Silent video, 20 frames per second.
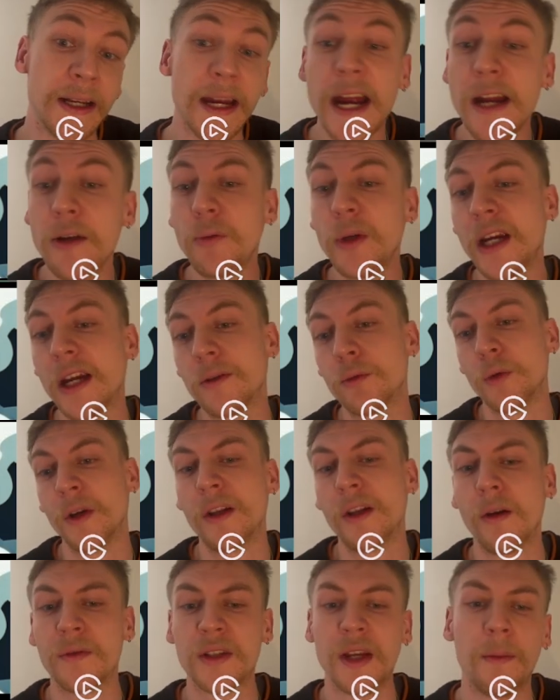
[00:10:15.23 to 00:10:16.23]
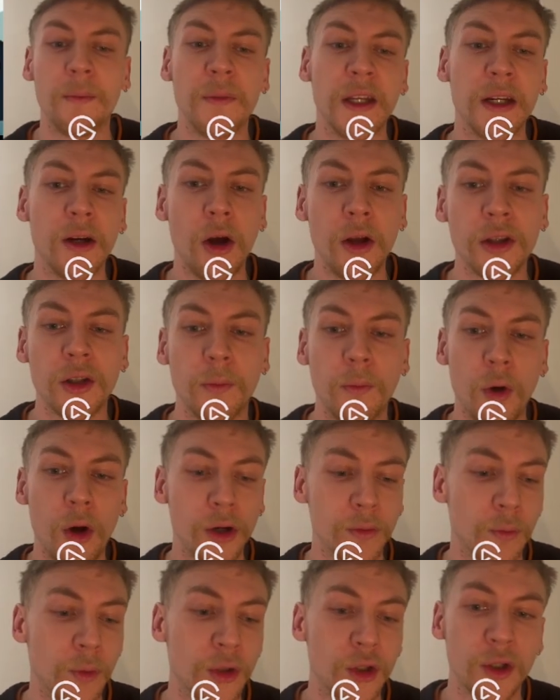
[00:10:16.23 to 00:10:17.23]
And we get rid of something on the
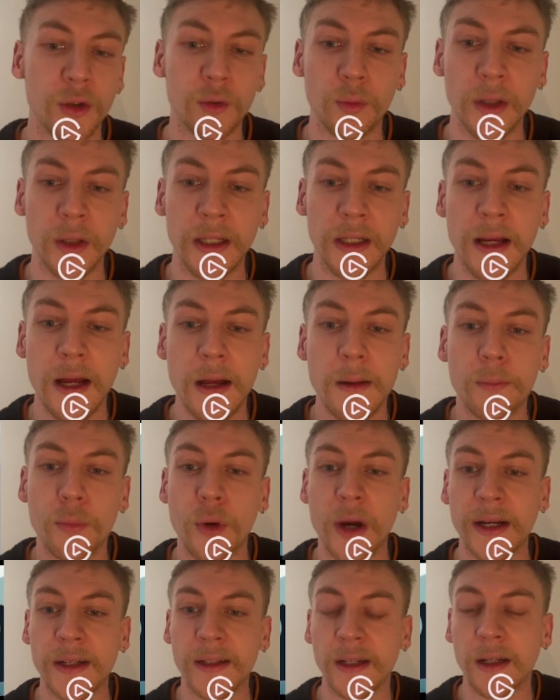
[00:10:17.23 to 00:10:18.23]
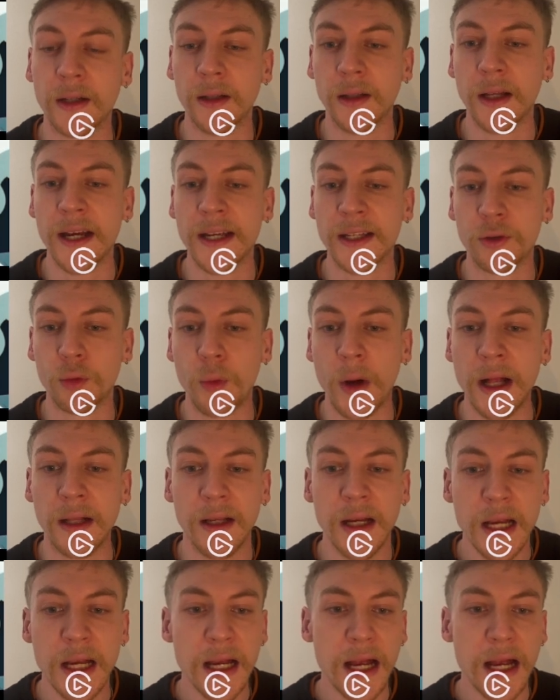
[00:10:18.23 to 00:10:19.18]
board, which is really practical as well.